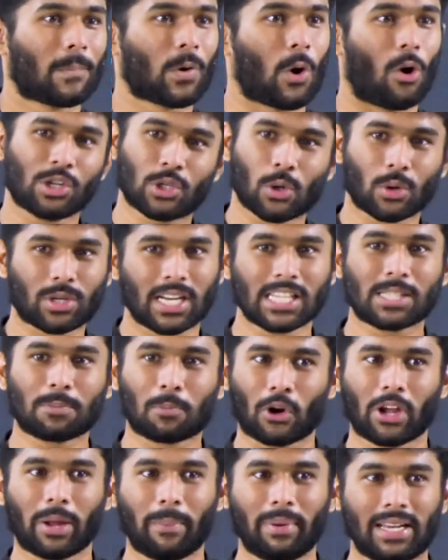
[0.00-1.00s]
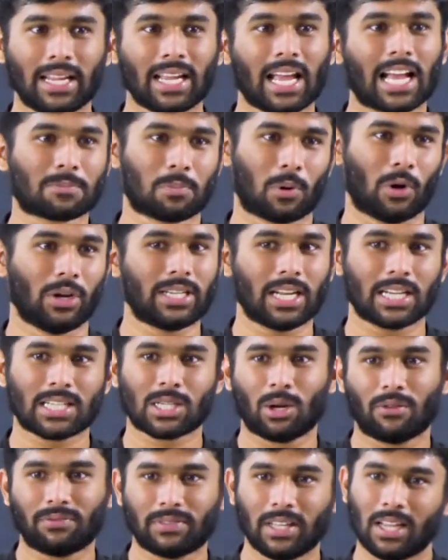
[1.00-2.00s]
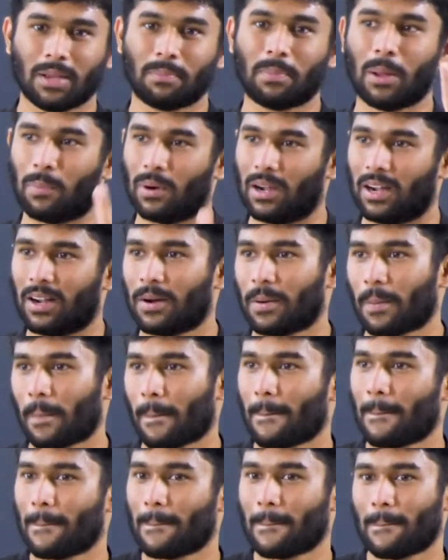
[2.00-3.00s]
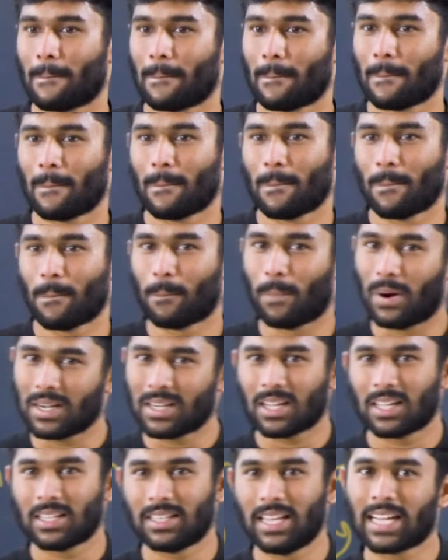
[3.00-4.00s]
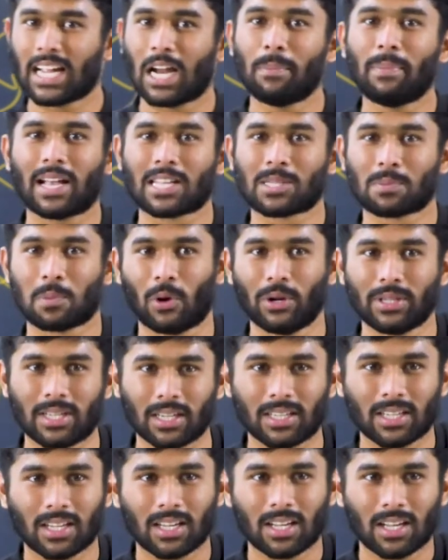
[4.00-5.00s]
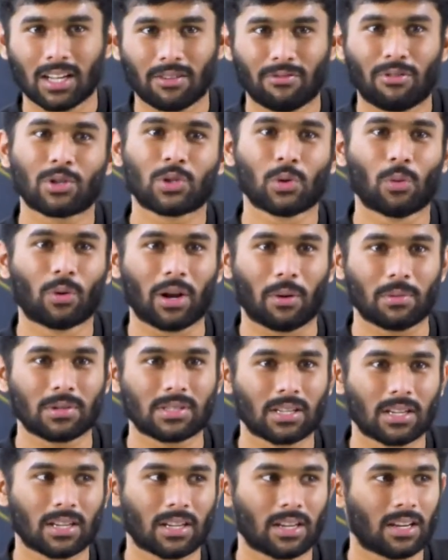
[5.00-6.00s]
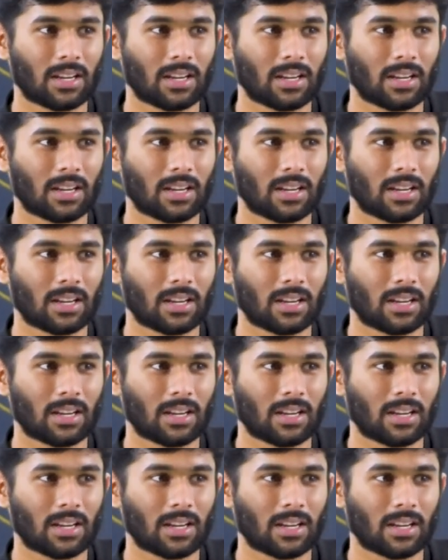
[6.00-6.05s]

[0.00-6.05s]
Constitution is prohibiting exploitation of the people, but they can be exploited for two grounds.